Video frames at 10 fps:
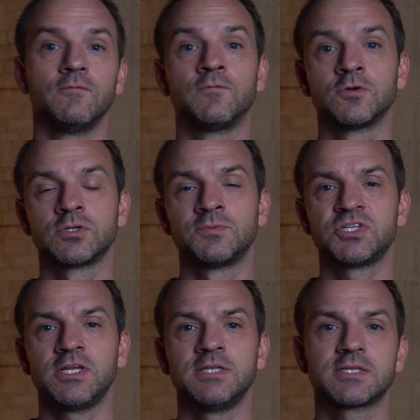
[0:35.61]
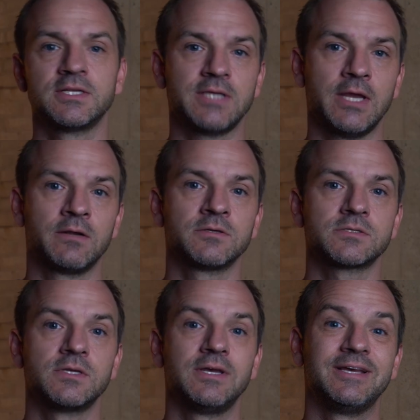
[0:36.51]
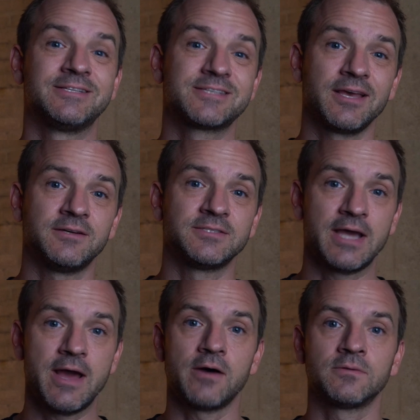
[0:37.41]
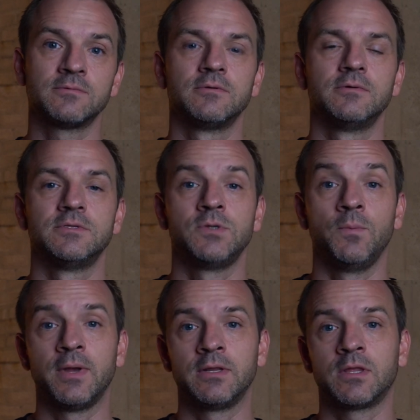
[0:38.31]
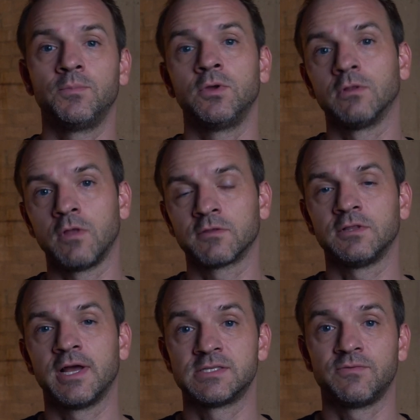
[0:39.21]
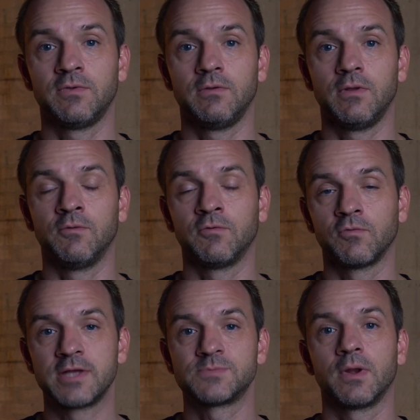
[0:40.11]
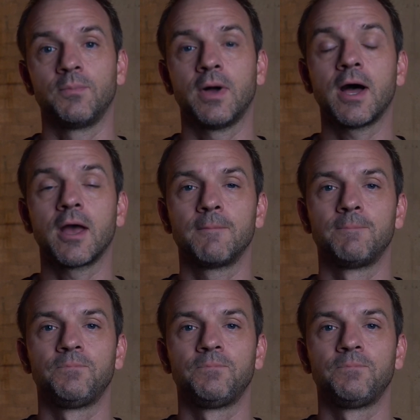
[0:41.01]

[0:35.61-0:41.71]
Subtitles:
virtual machines, containers, and scaled down to embedded compute along the lines of a Raspberry Pi.